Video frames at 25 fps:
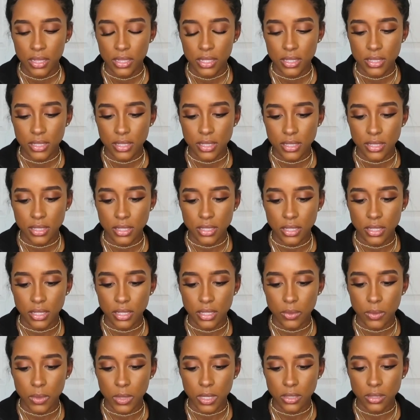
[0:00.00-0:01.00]
let's
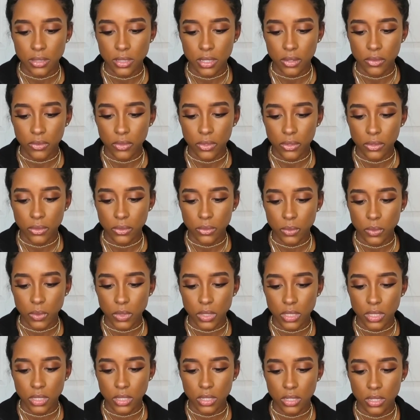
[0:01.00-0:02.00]
see what else I
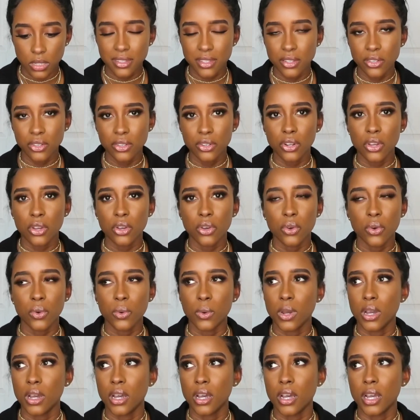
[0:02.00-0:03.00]
wrote still
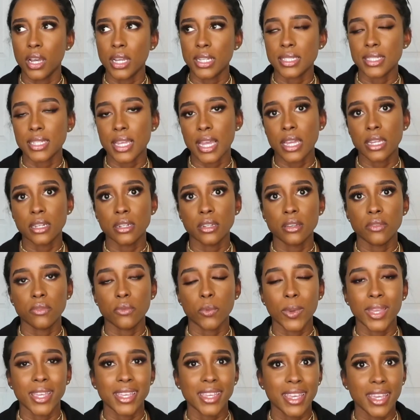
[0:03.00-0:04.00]
no uh, sign of
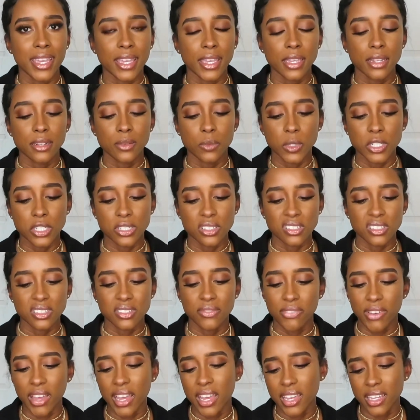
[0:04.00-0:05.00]
weight gain which
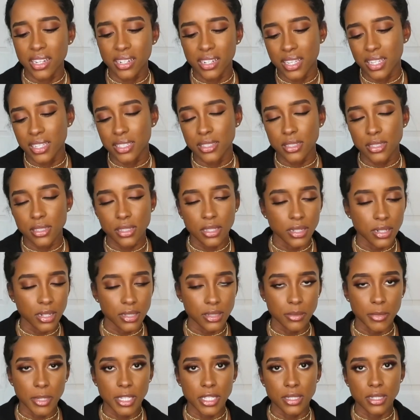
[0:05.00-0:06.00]
is fine because it
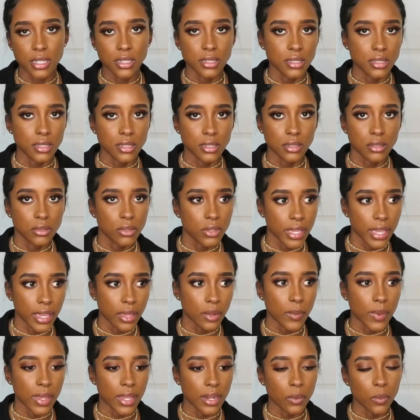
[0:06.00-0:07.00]
doesn't make sense to
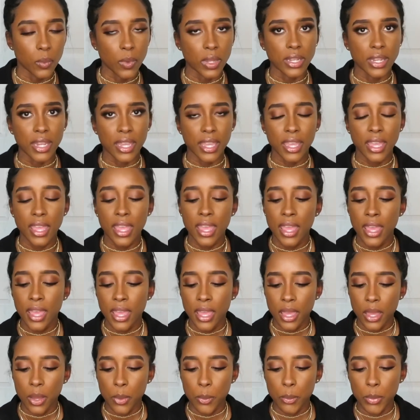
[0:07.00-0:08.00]
gain weight in one day
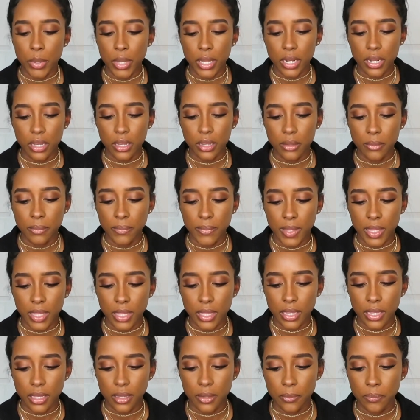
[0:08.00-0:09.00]
but um
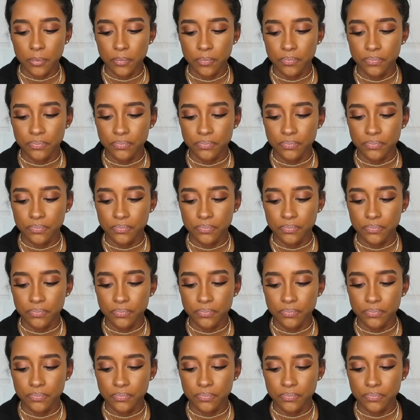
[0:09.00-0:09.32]
yeah